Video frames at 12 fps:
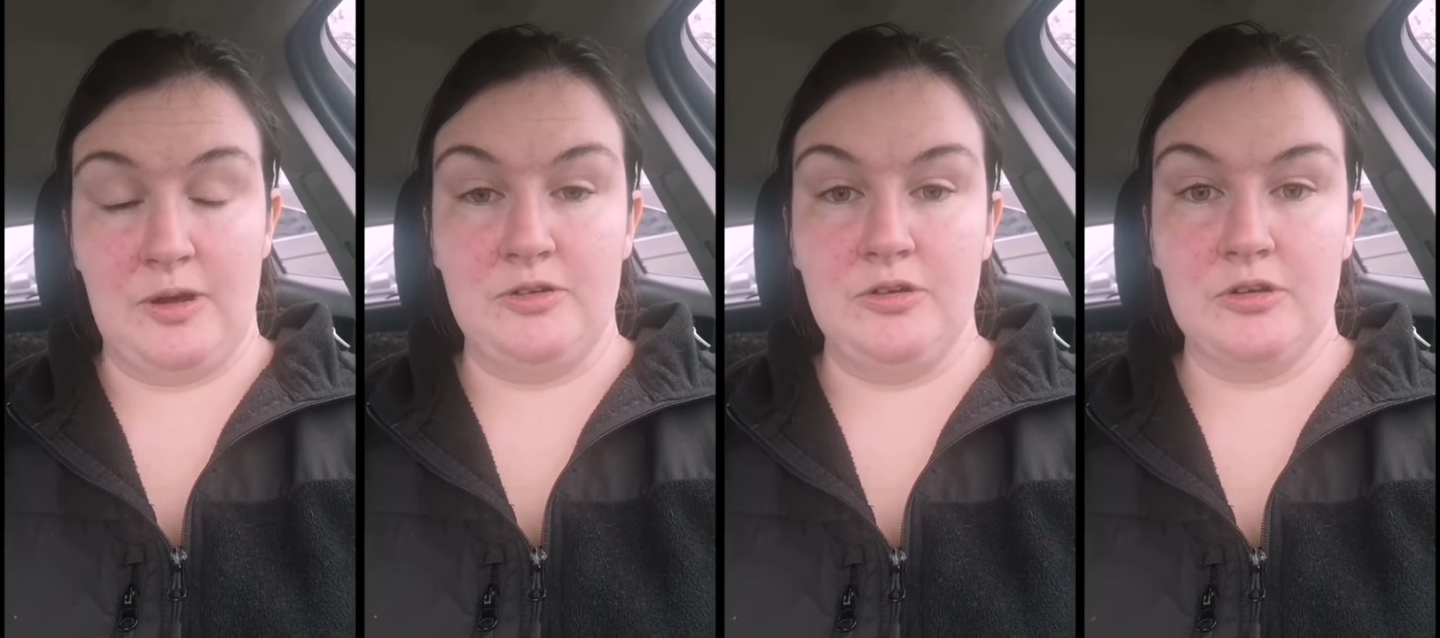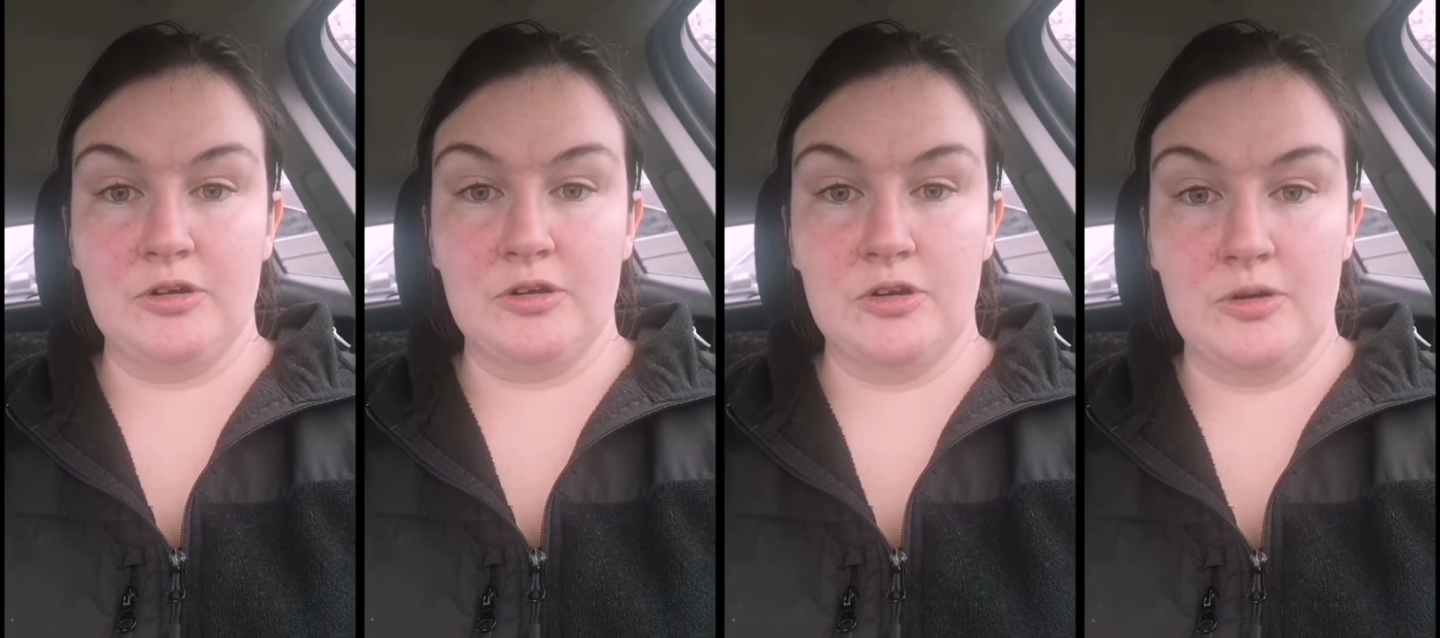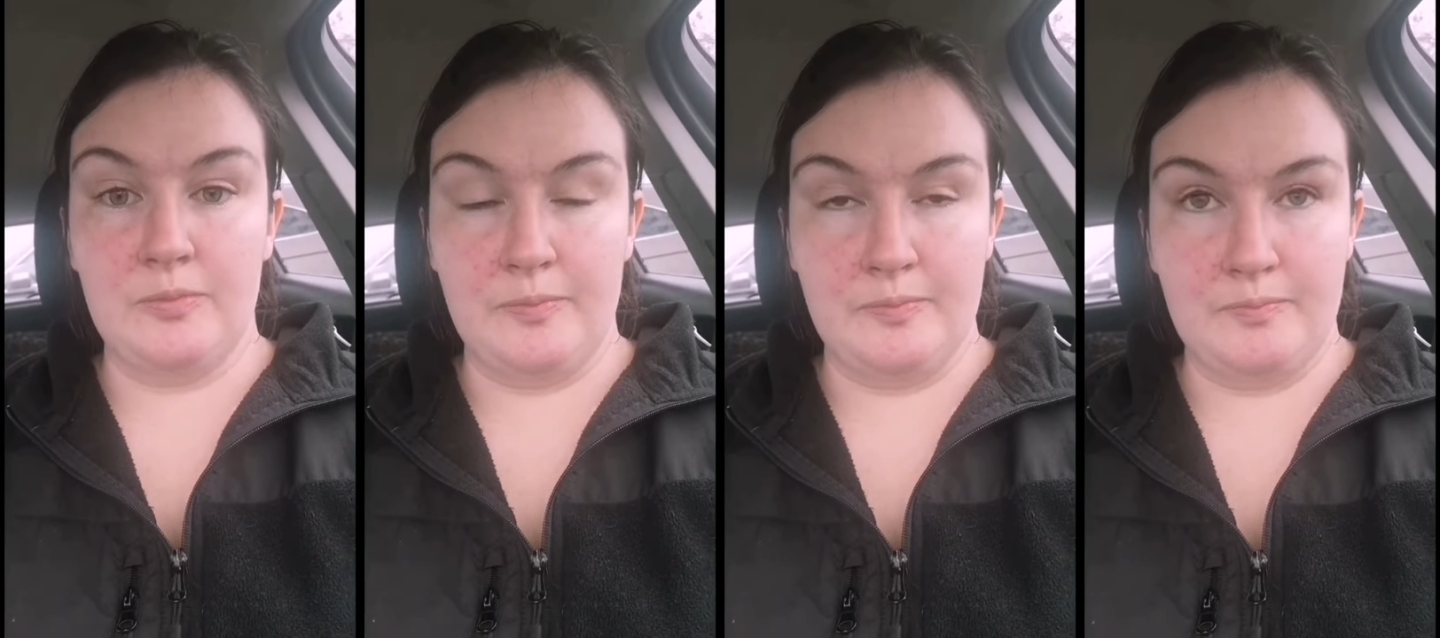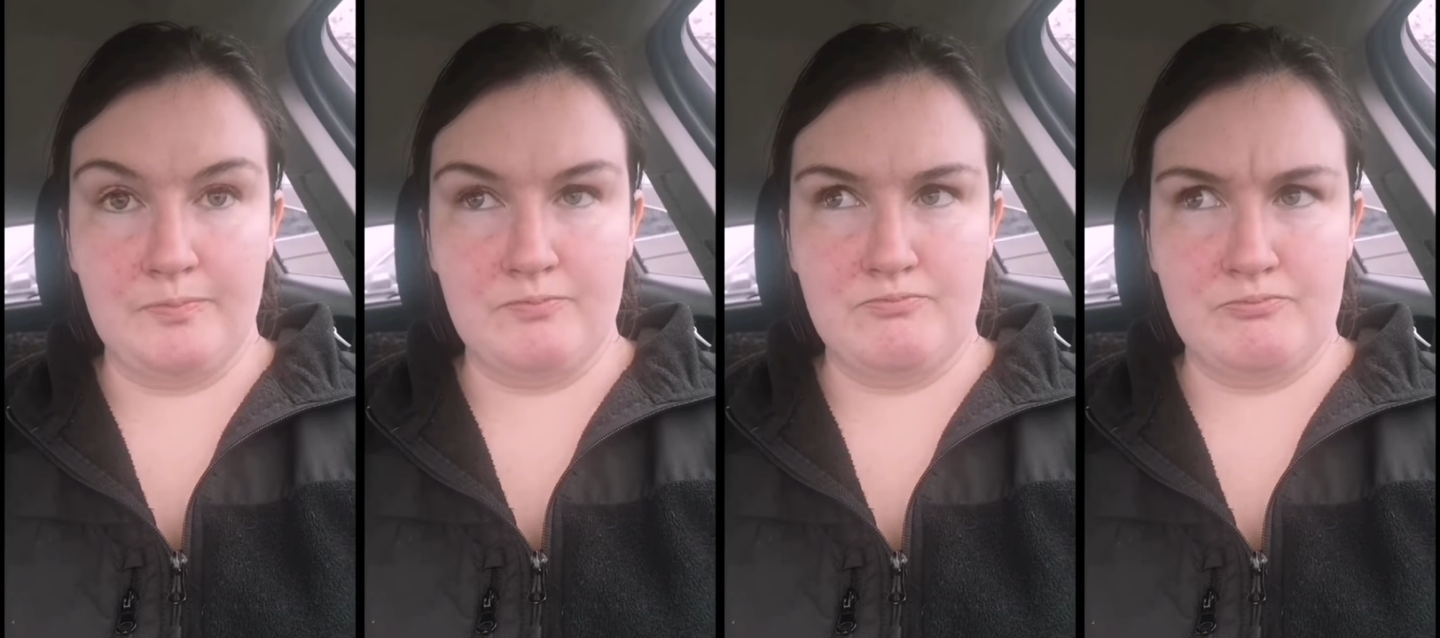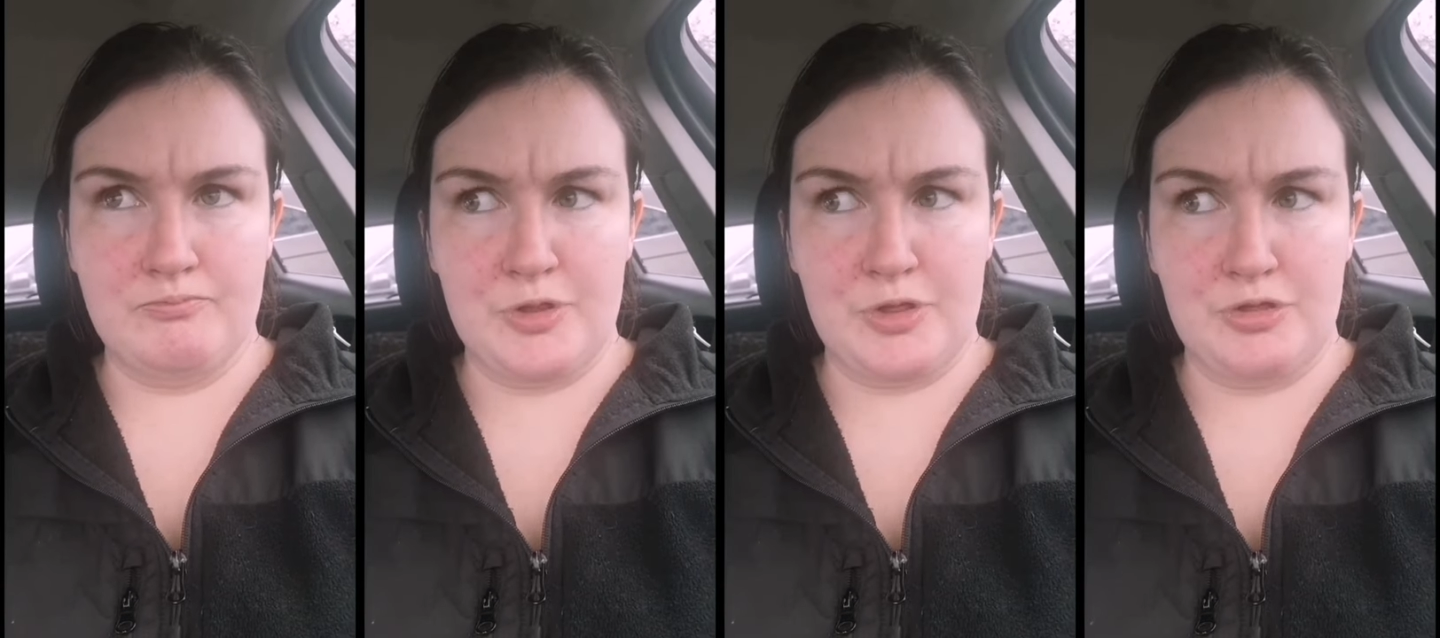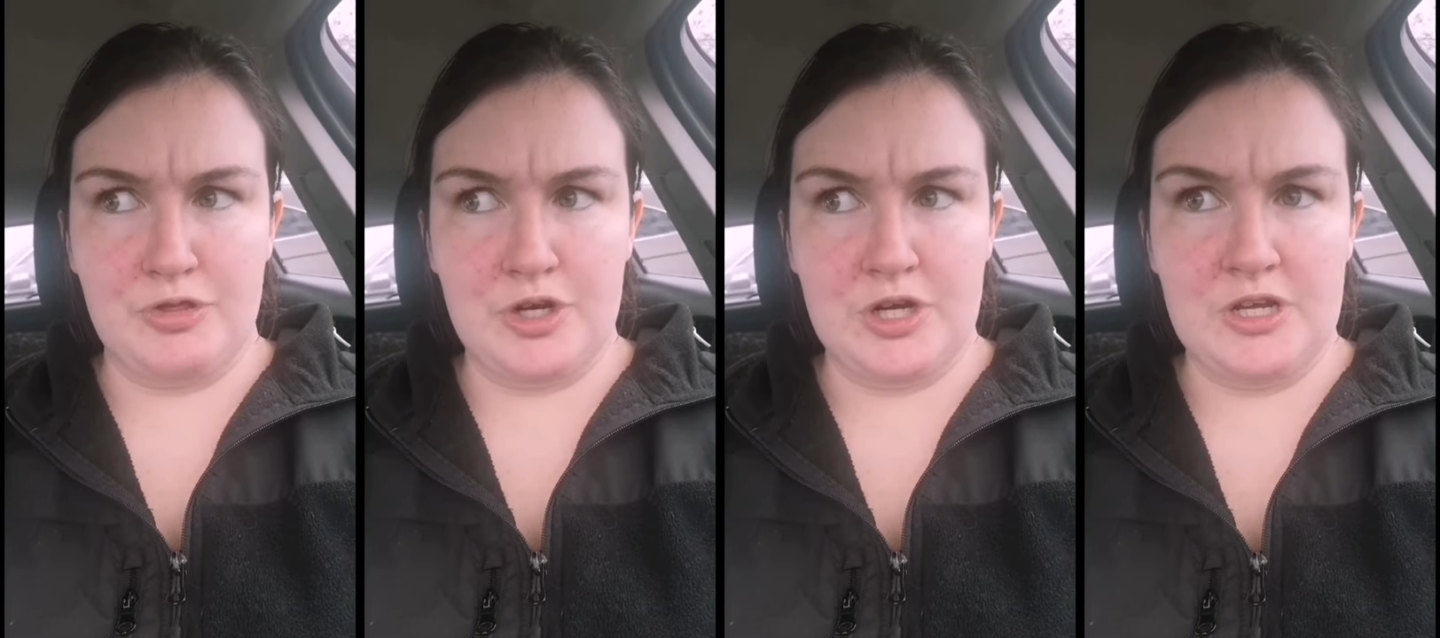So I took
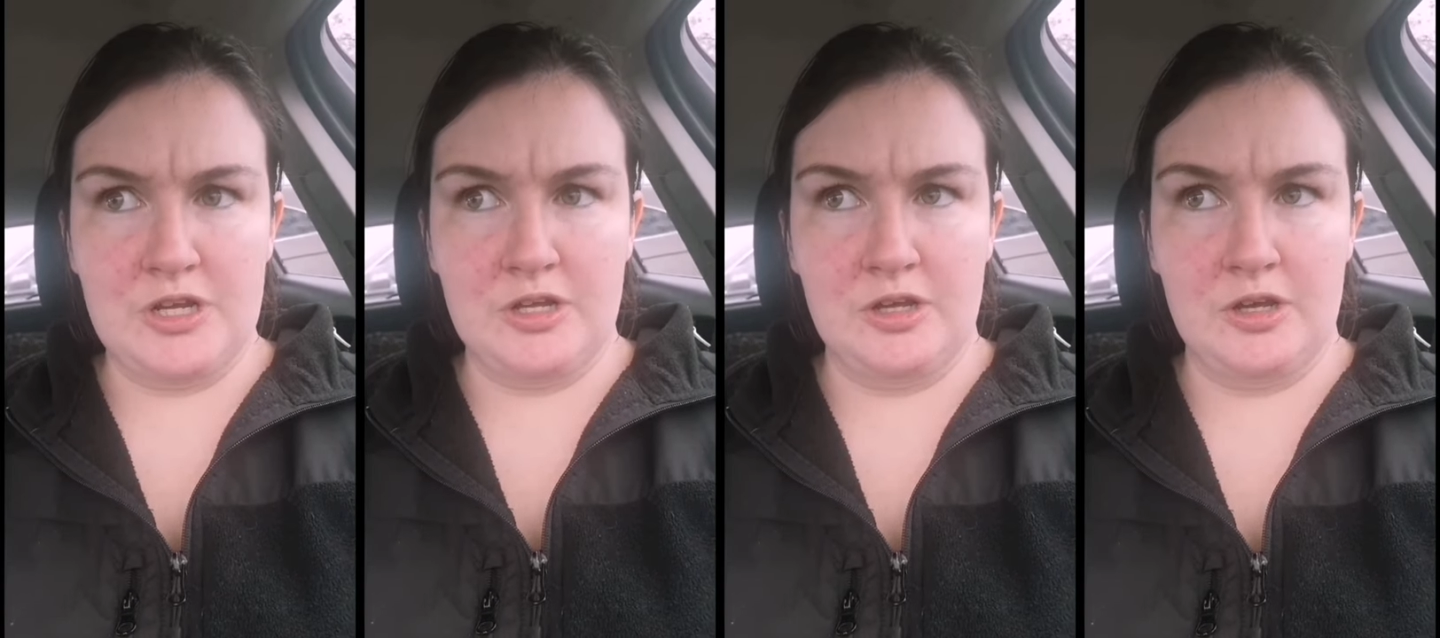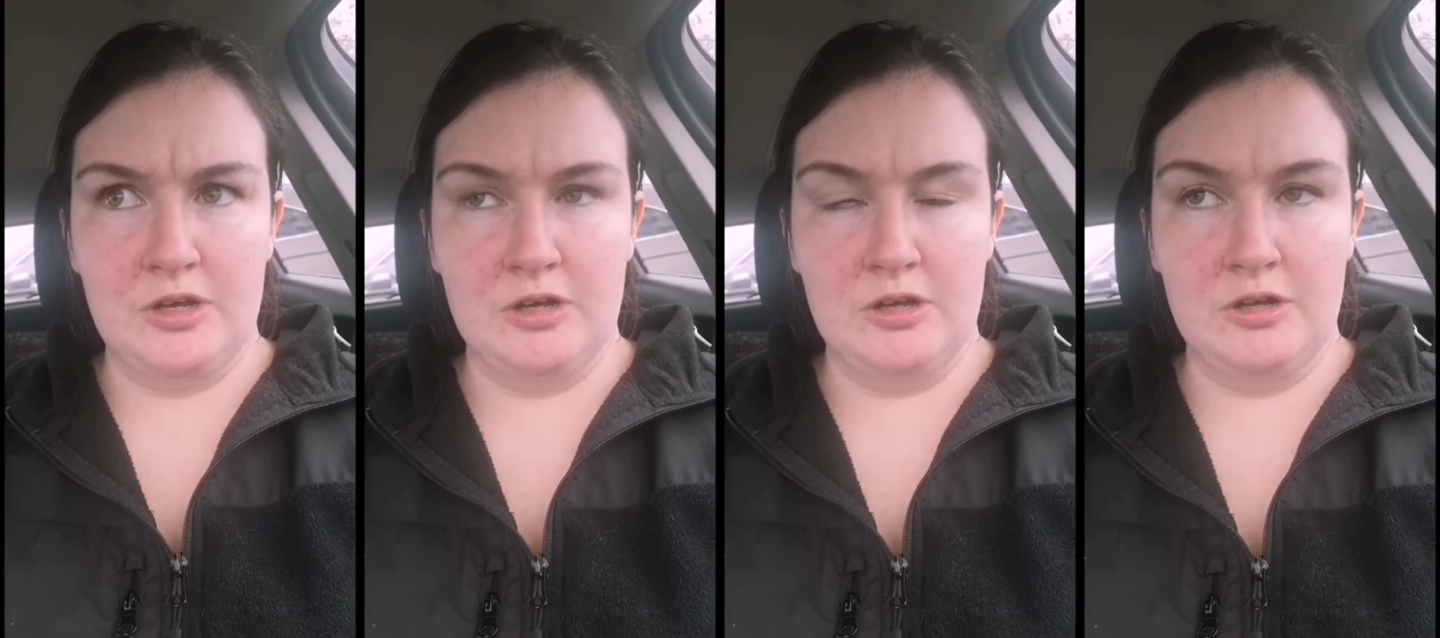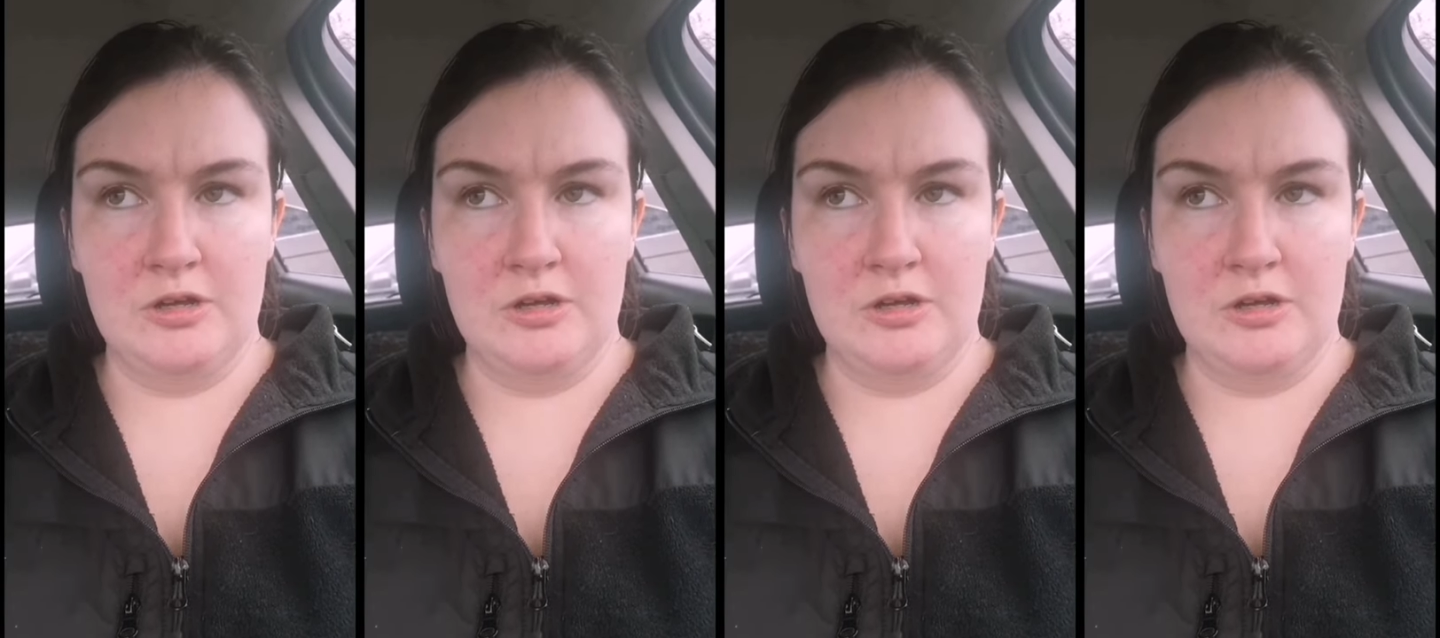three